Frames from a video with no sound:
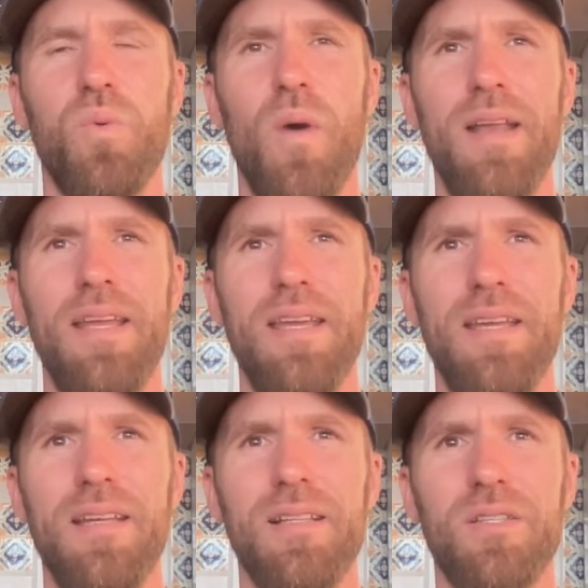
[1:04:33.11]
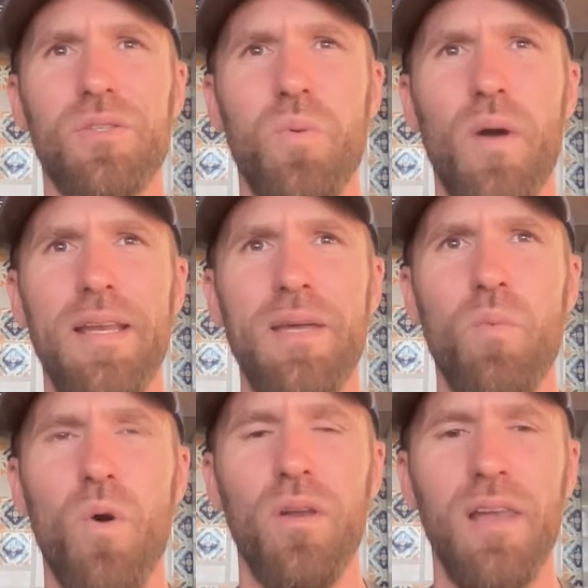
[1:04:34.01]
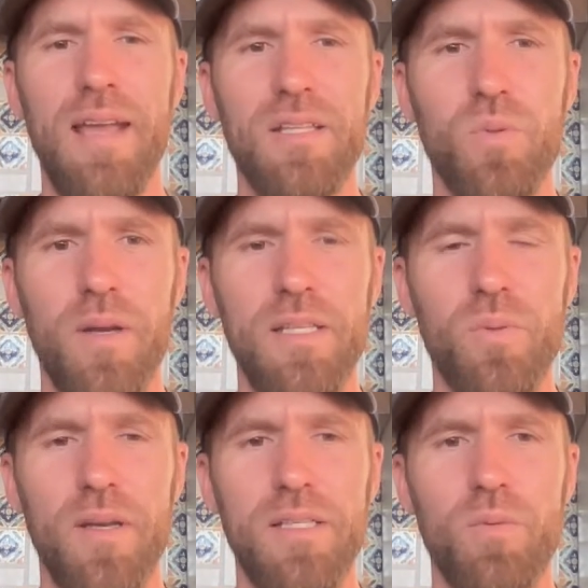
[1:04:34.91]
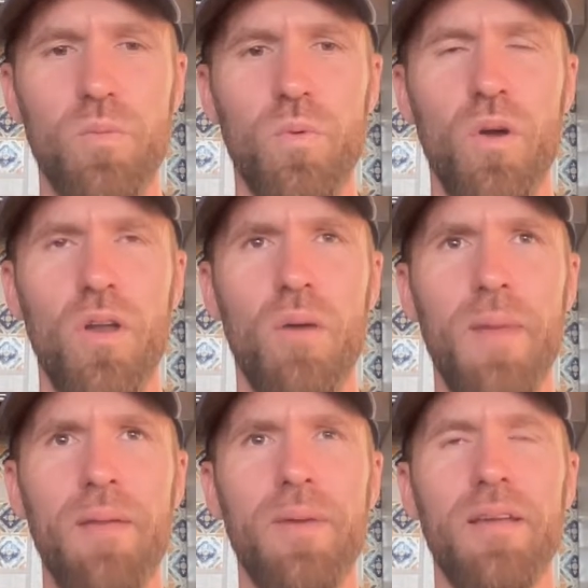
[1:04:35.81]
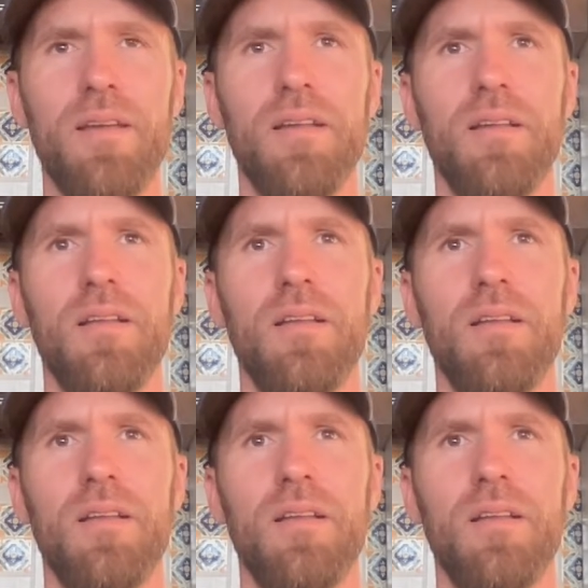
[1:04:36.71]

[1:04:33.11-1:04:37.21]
2021, late 2021, or maybe